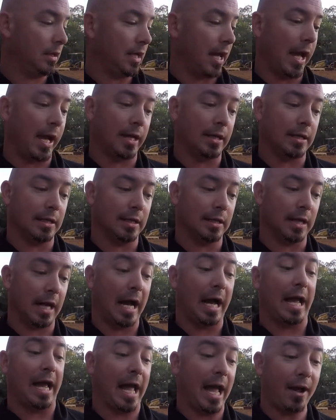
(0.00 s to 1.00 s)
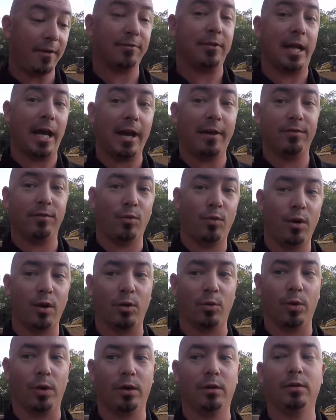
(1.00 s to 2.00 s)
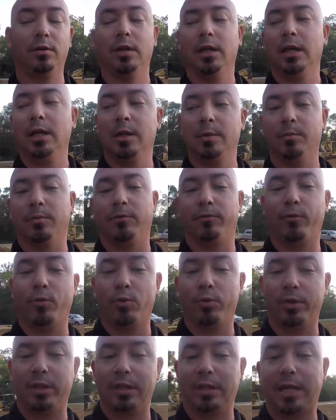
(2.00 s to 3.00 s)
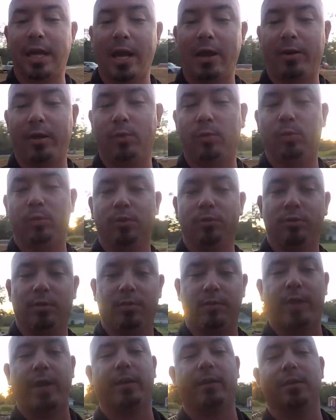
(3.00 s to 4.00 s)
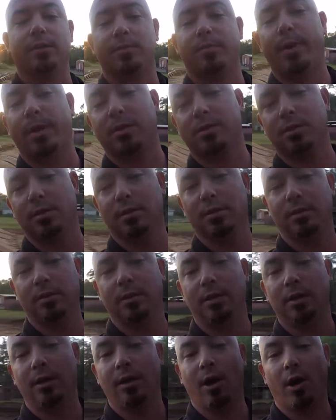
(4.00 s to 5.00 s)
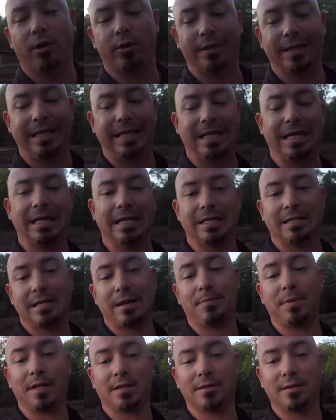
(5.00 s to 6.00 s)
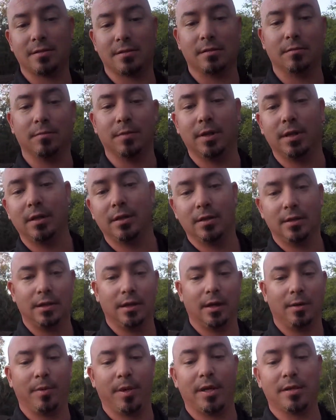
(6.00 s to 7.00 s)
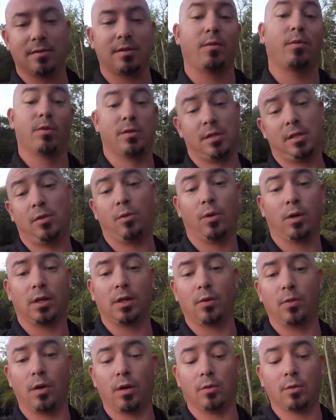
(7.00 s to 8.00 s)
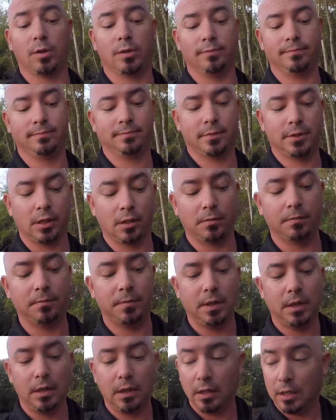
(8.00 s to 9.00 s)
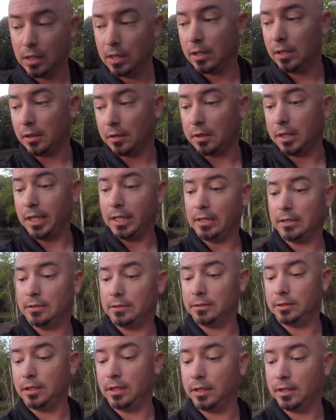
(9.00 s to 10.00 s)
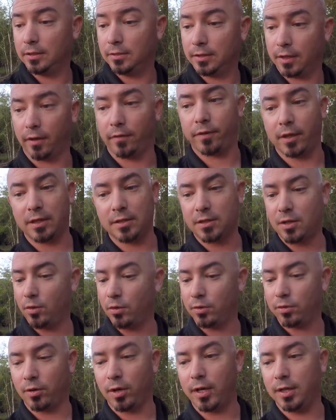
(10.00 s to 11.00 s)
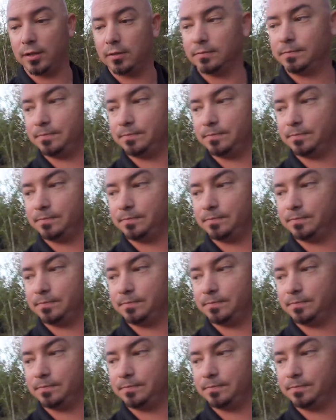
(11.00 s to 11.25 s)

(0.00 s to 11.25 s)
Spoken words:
And I have to have the water well before the county will do the final inspection on the septic system because they want to see a working water well. So yeah, everything's going great.